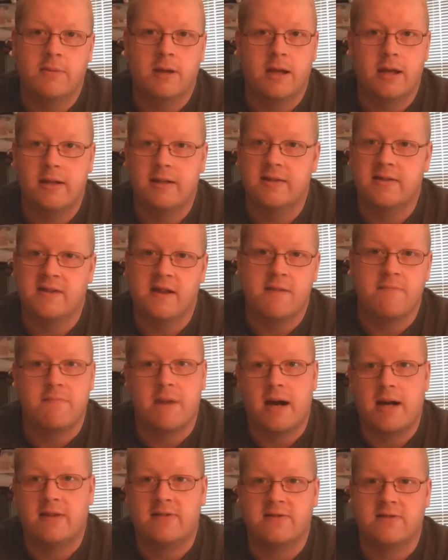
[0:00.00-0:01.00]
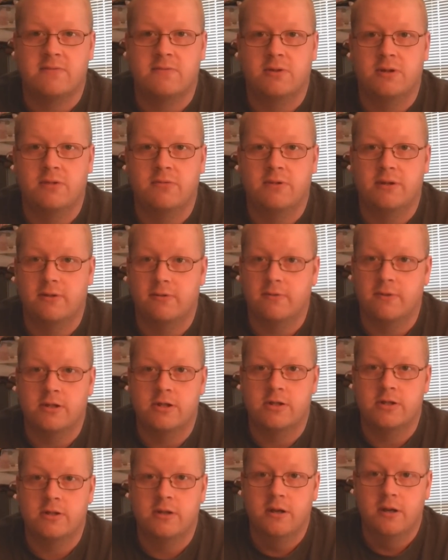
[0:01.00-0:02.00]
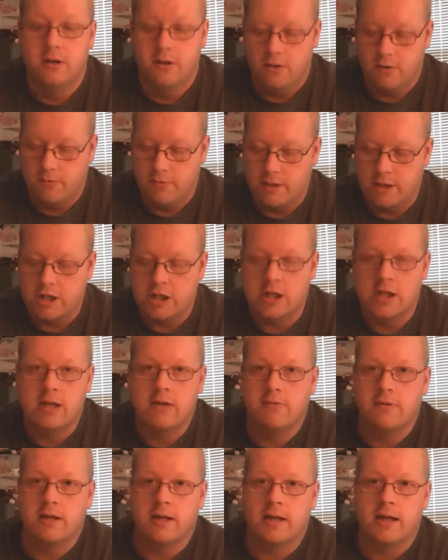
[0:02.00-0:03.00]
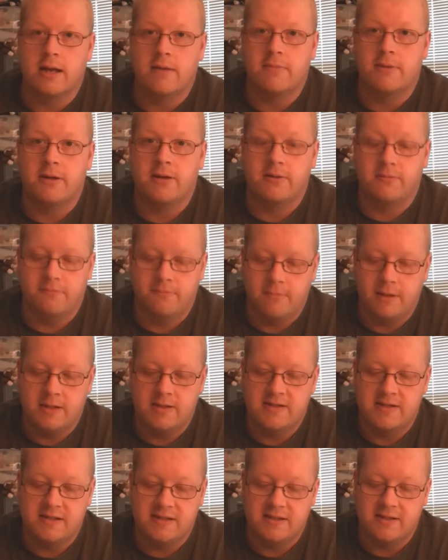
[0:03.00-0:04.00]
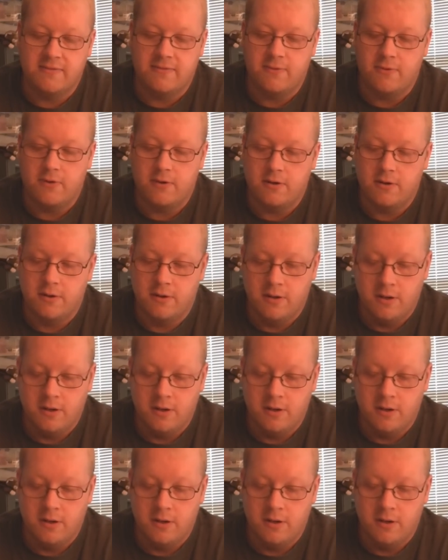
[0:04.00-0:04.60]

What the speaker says: I had this game boxed complete when originally when I got my N64.